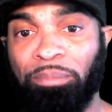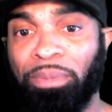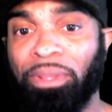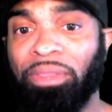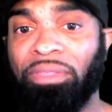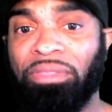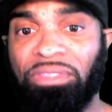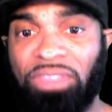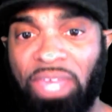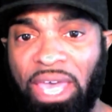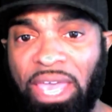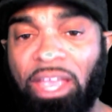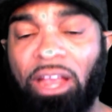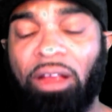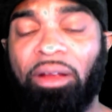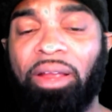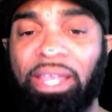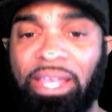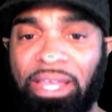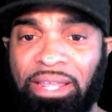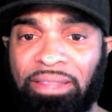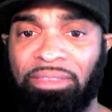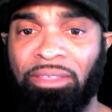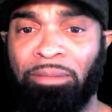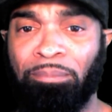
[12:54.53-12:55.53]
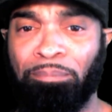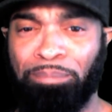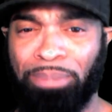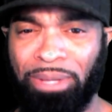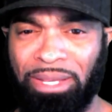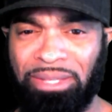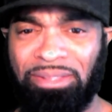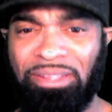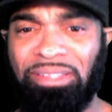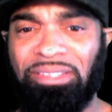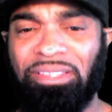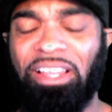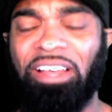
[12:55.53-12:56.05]
But they are in the
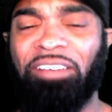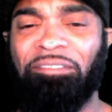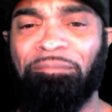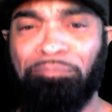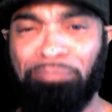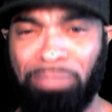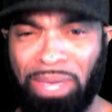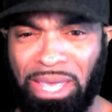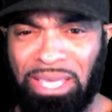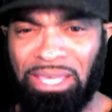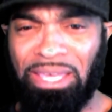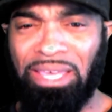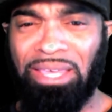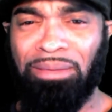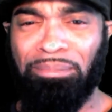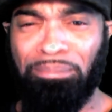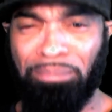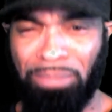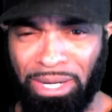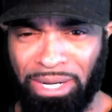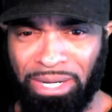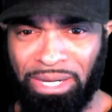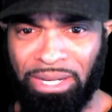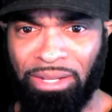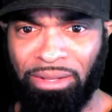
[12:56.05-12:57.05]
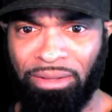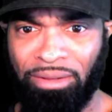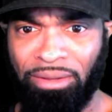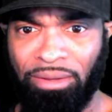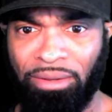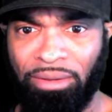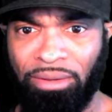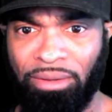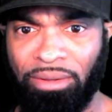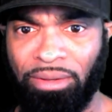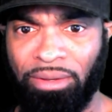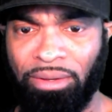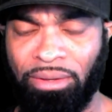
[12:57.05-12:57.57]
business of making money.
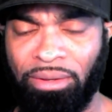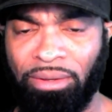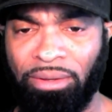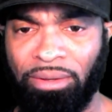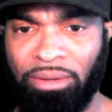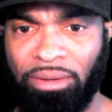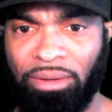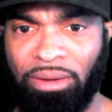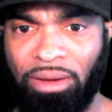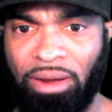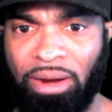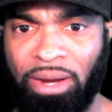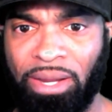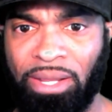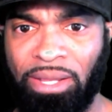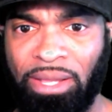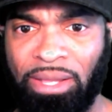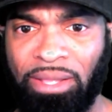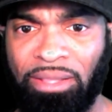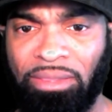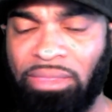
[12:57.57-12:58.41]
All right?